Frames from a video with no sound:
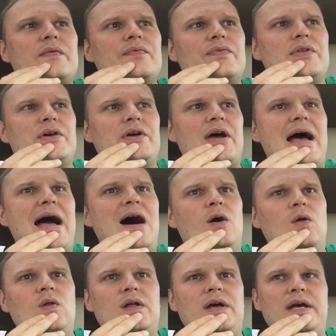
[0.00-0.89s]
the
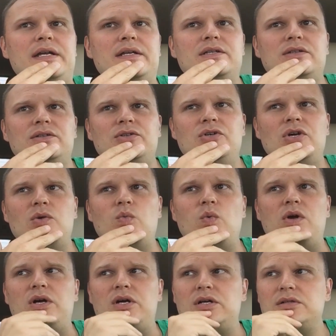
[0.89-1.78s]
outlet
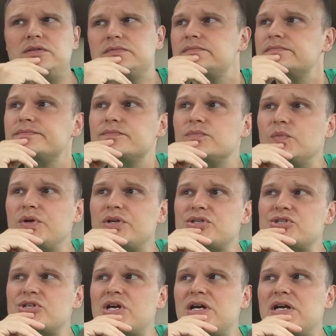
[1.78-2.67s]
Goodwill,
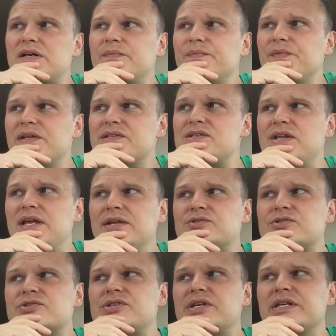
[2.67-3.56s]
which uh, it's an
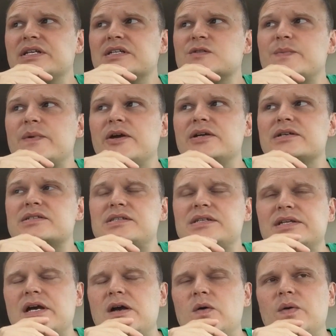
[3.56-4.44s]
interesting experience
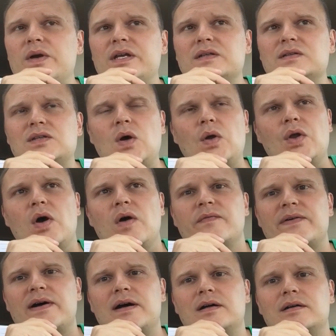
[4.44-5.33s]
to go in. Don't know
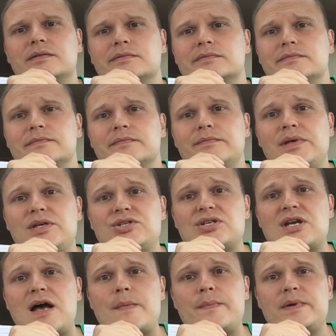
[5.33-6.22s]
if I'll be
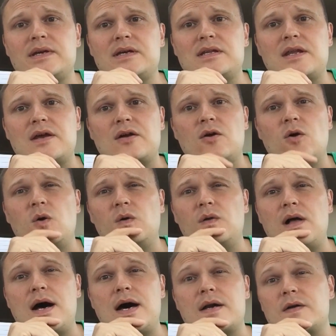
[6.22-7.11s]
shopping in there a
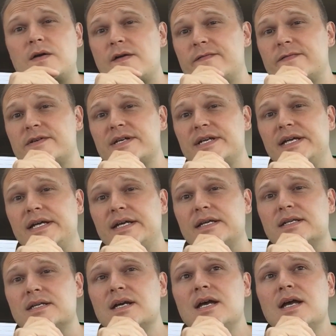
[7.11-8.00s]
whole lot or ever
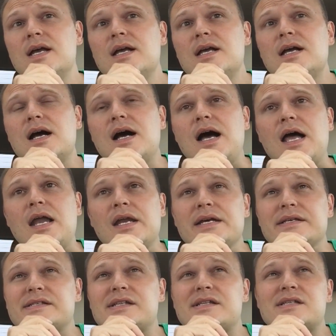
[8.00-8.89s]
again. Uh,
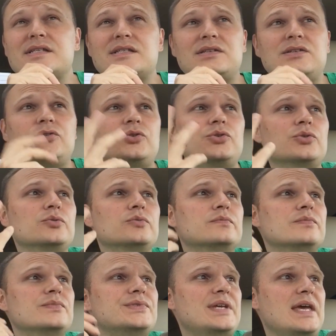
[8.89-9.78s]
unless it's to
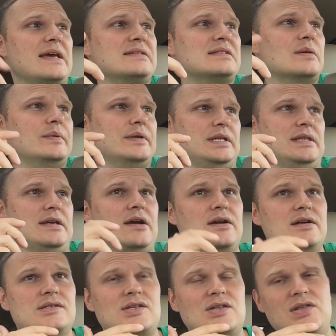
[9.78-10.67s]
take somebody
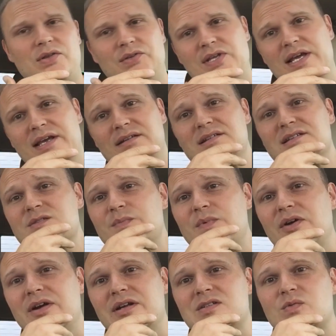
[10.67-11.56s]
there so that they can
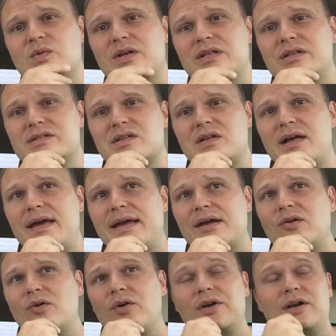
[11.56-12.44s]
experience what it's
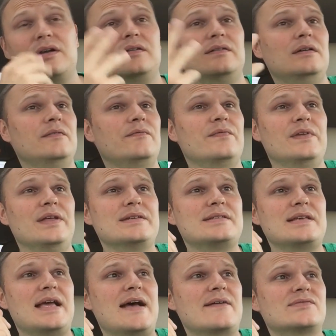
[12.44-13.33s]
like, or
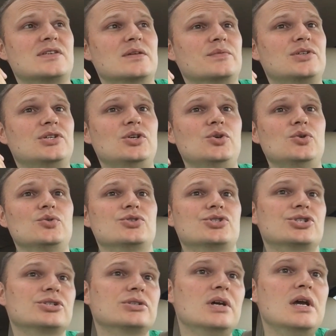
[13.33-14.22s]
unless they have some
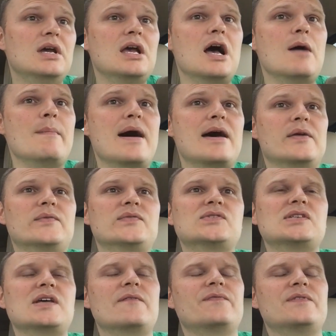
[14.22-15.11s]
huge amount of
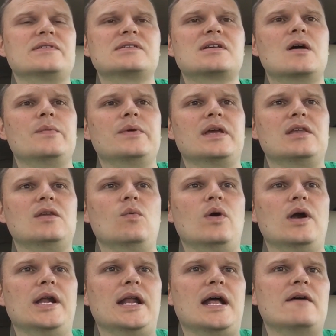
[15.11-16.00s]
stuff that's coming into
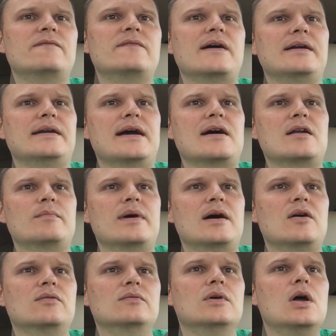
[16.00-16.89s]
one and I find out
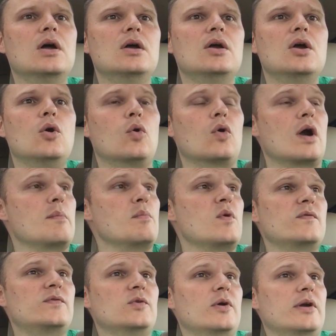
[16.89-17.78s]
about, or I
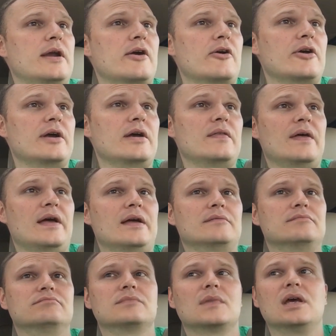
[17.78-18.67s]
move to an area that
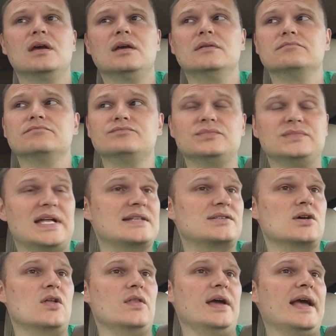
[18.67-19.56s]

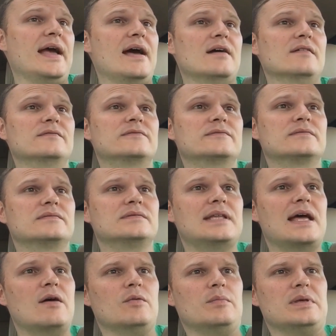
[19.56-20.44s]
that's all they have.
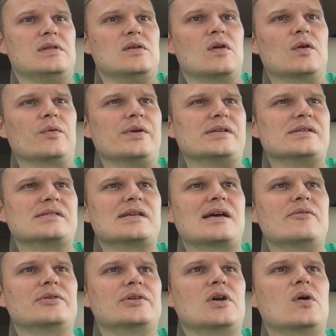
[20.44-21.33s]
That would be the only reasons
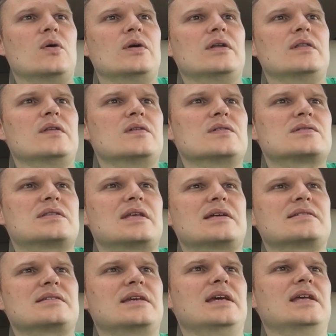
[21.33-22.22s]
I would go into those
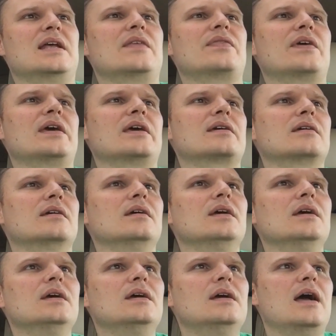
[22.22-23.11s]
things again, I think.
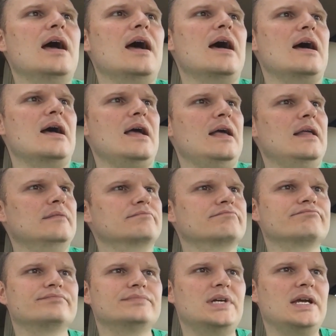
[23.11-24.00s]
Uh, and
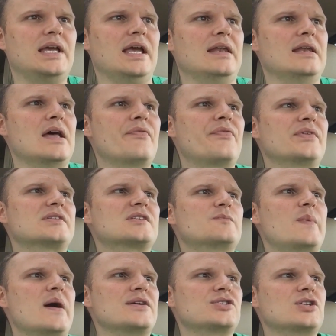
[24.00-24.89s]
again, nothing
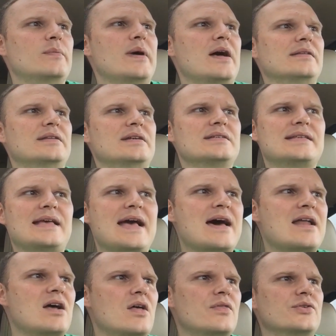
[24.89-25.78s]
special about this. They
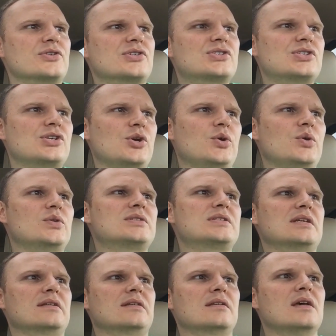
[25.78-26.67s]
had all their suits
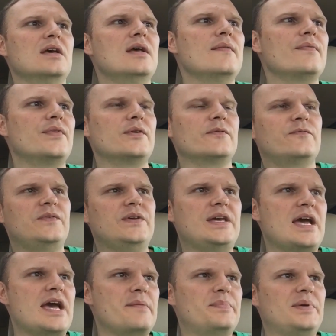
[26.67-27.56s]
and their
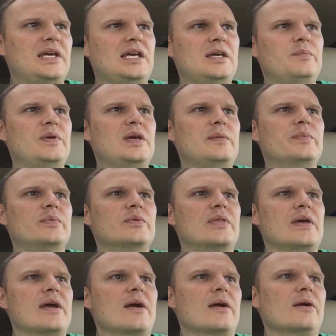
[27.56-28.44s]
VIP people
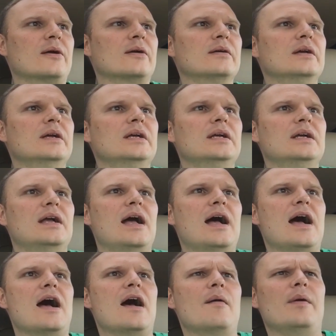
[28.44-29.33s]
there.
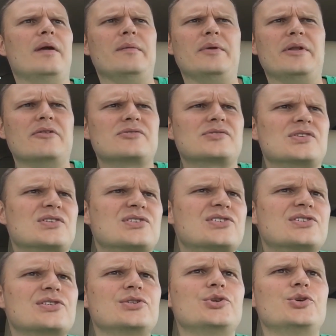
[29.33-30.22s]
Um, I mean, there was a
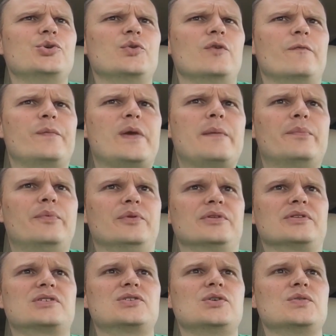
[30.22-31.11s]
slew of people
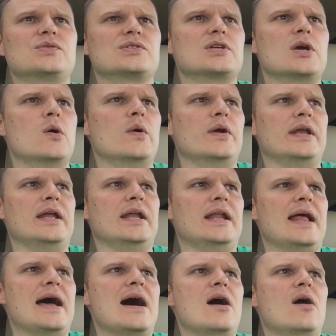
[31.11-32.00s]
in suits going in
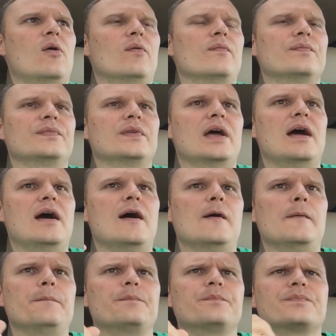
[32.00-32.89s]
and out.
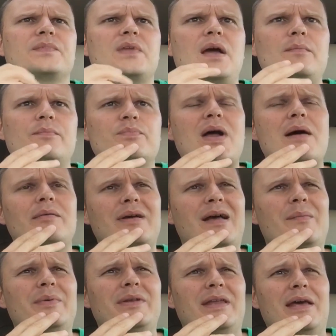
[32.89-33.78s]
Um, and probably,
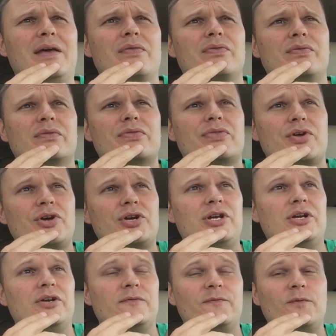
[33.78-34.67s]
I mean, like
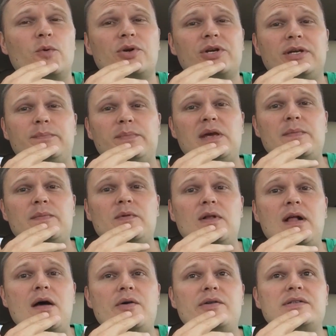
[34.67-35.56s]
30 or 40 people,
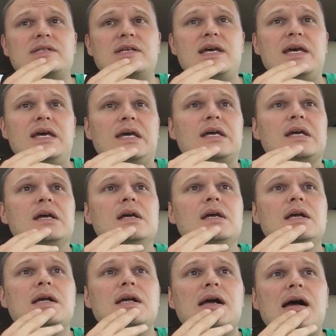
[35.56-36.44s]
I would say,
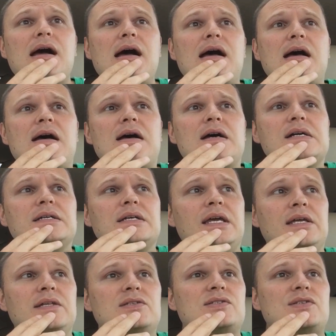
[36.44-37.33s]
uh,
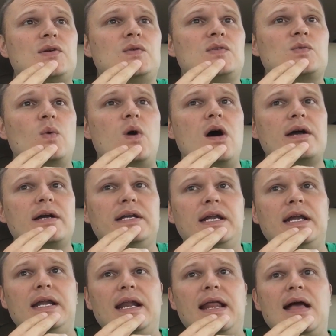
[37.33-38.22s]
in suits walking
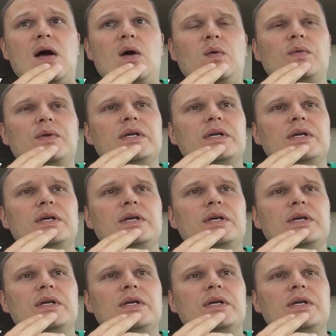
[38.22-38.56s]
in and out.